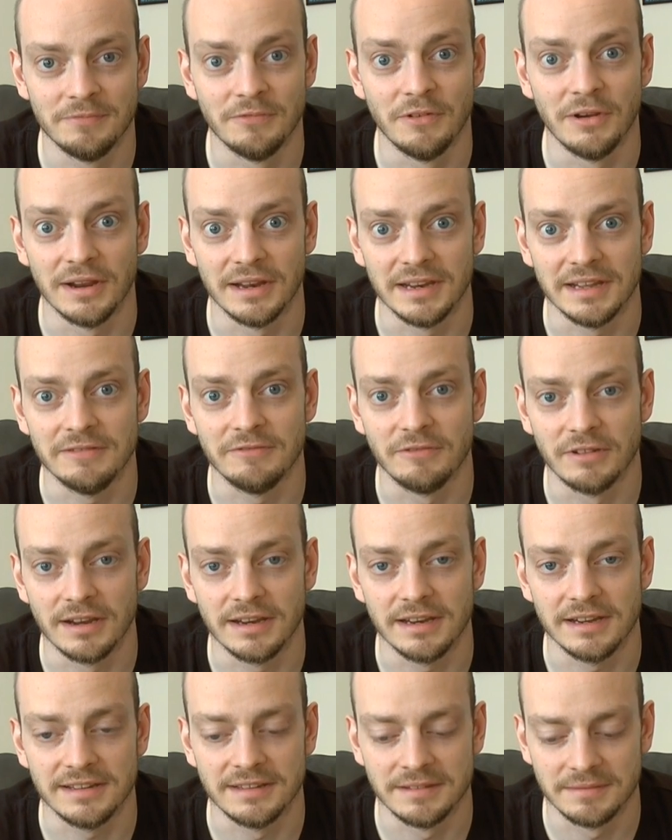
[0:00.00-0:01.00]
really,
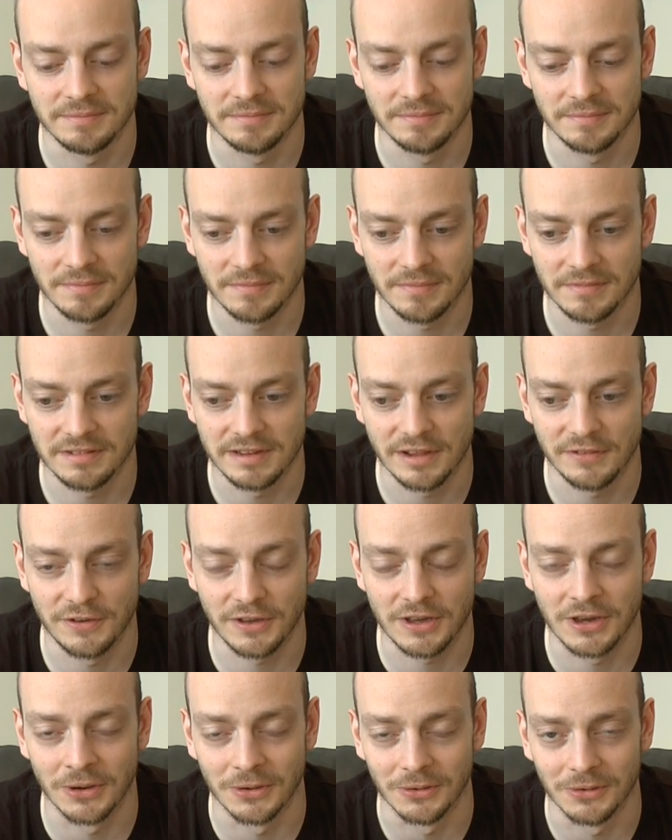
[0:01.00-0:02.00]
really
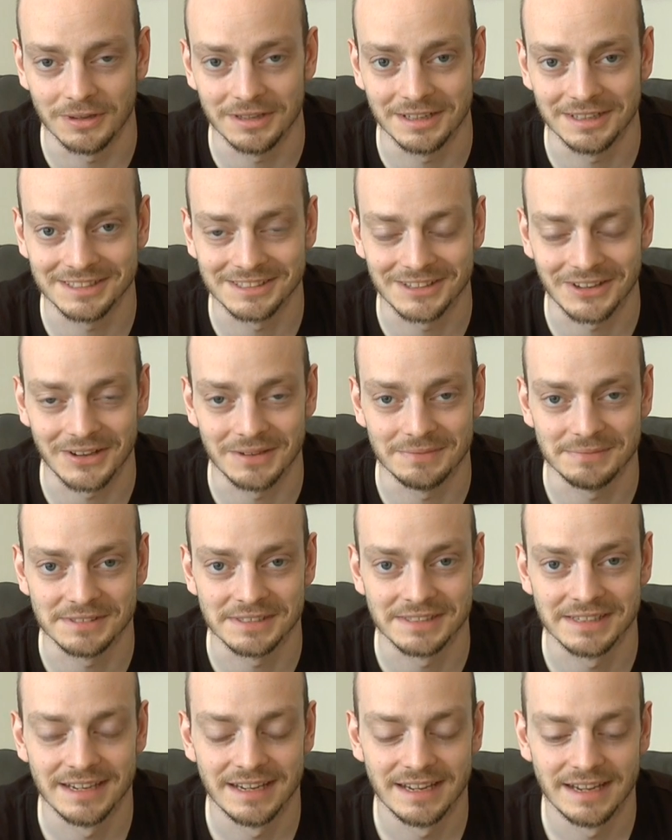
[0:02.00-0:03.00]
difficult at times.